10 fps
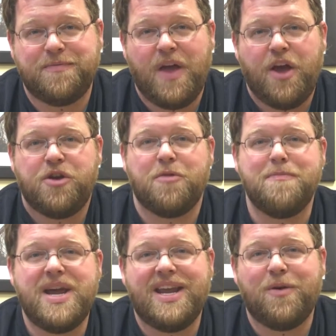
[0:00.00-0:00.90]
You're
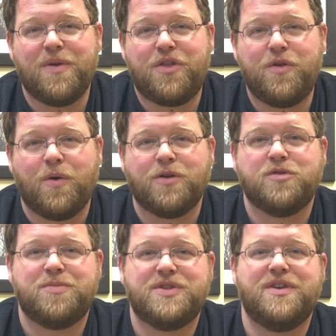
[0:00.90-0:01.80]
meeting with your
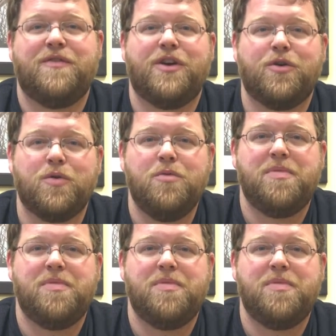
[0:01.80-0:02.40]
specific group of